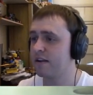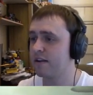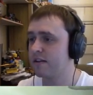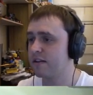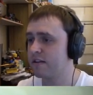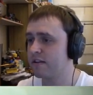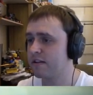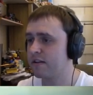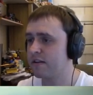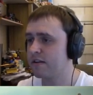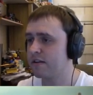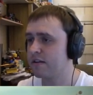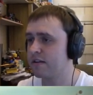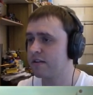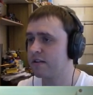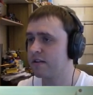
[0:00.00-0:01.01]

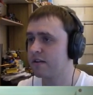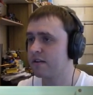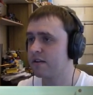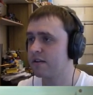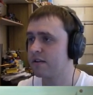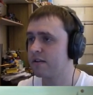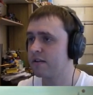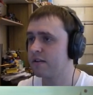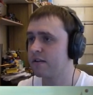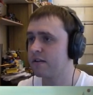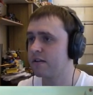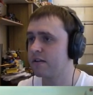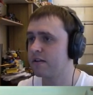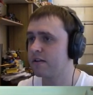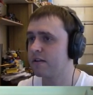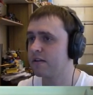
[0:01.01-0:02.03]

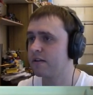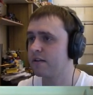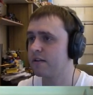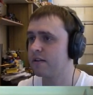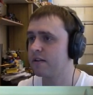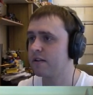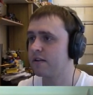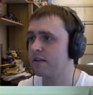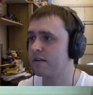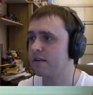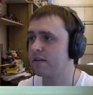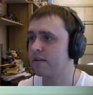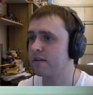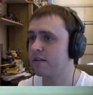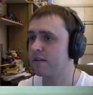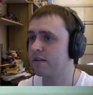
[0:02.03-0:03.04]

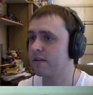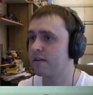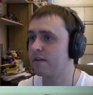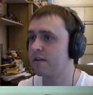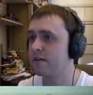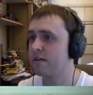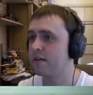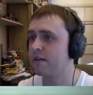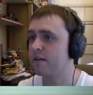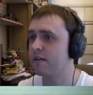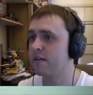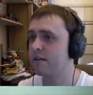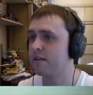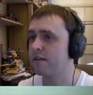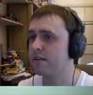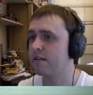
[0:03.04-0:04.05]

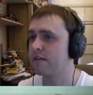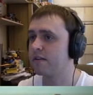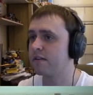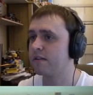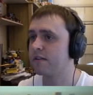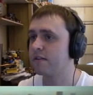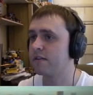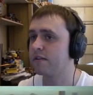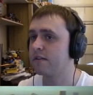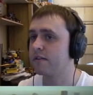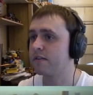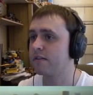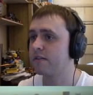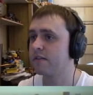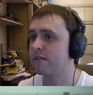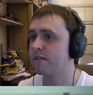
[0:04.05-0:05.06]

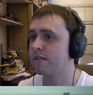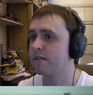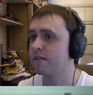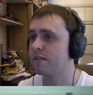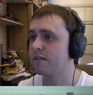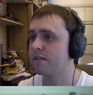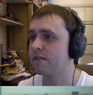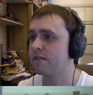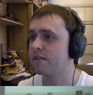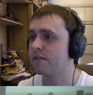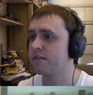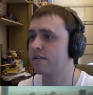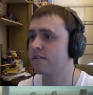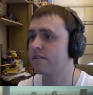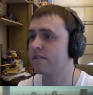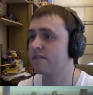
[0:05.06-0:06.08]

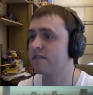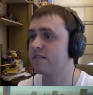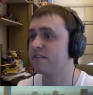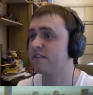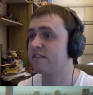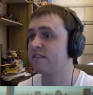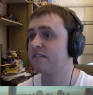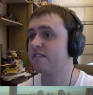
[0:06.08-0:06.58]
No one is speaking in this clip.